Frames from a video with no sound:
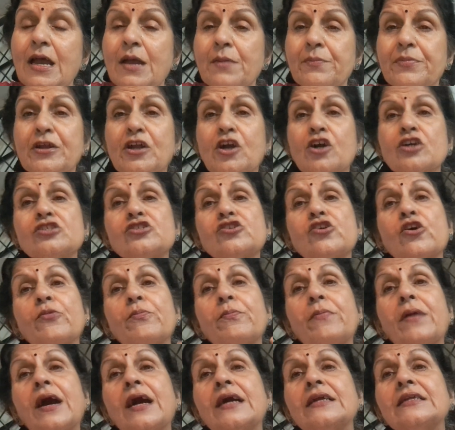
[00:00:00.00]
because you're
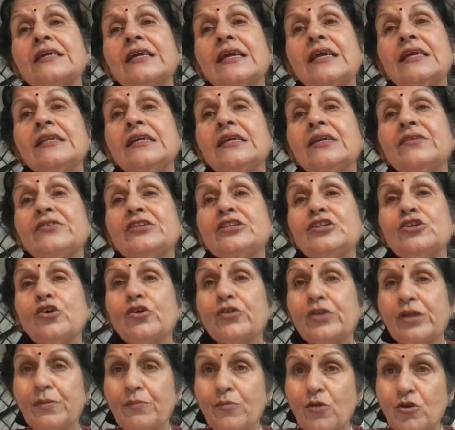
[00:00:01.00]
bargaining with
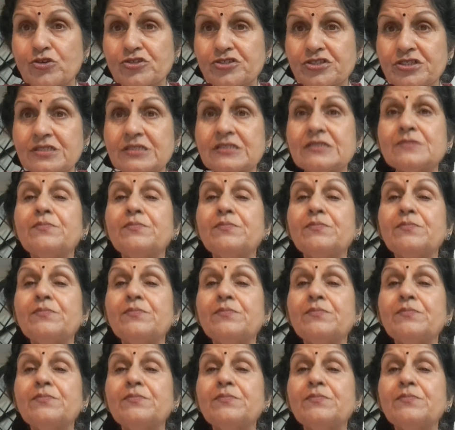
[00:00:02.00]
your emotions,